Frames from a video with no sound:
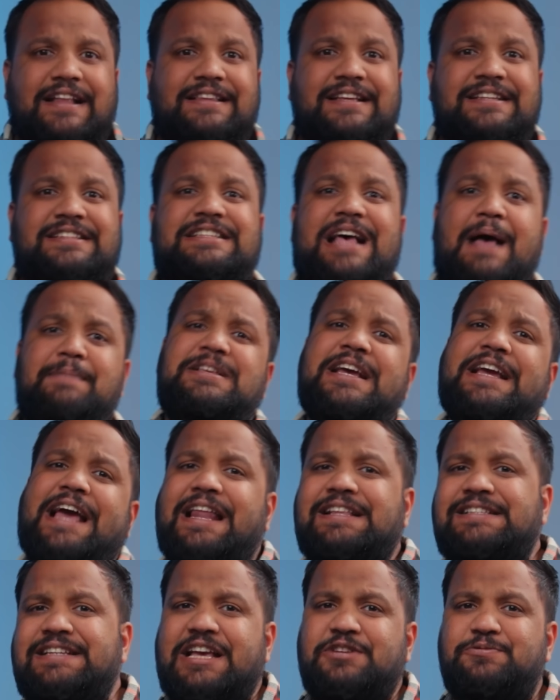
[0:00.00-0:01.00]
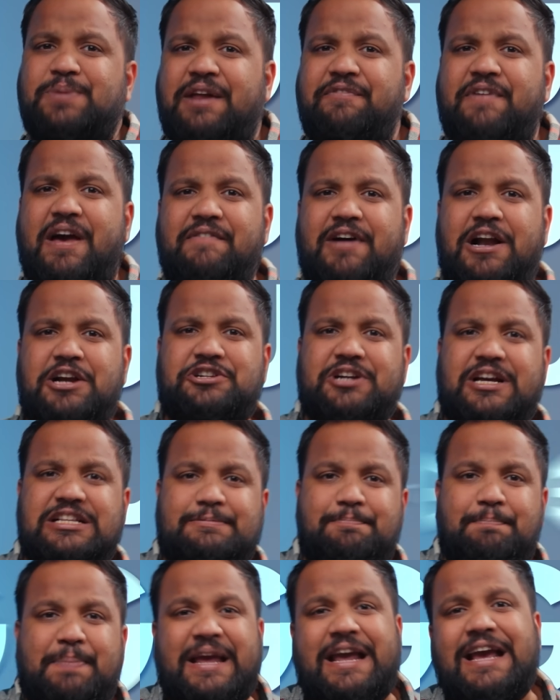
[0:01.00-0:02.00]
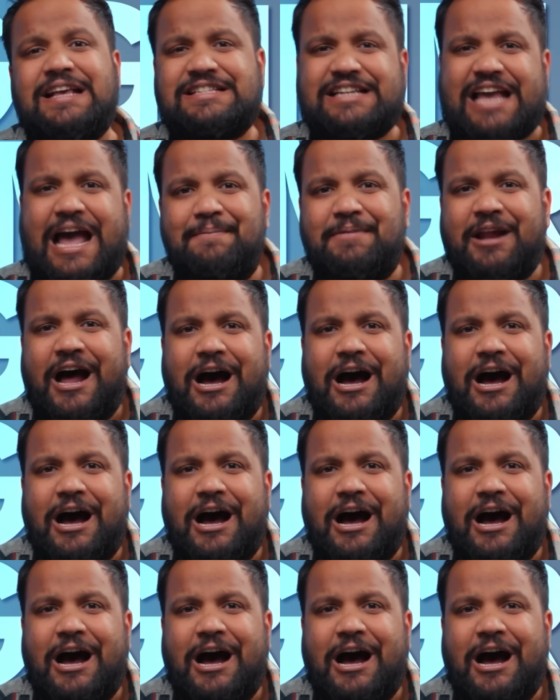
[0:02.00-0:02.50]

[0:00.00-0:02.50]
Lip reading: The Samsung Galaxy S25 Ultra's biggest camera